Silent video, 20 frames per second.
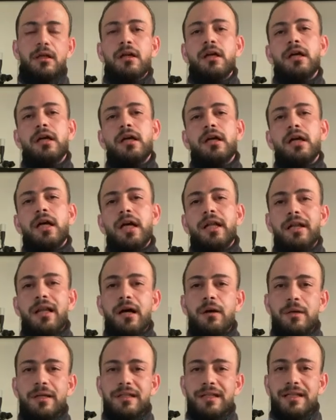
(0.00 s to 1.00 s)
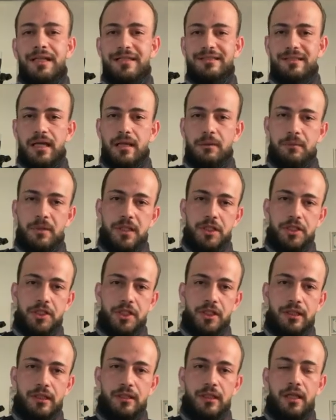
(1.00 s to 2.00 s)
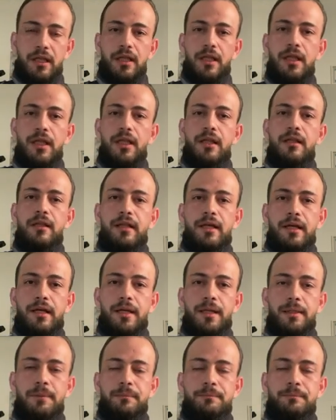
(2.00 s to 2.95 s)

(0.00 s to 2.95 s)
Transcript: and nowadays, as I mentioned, the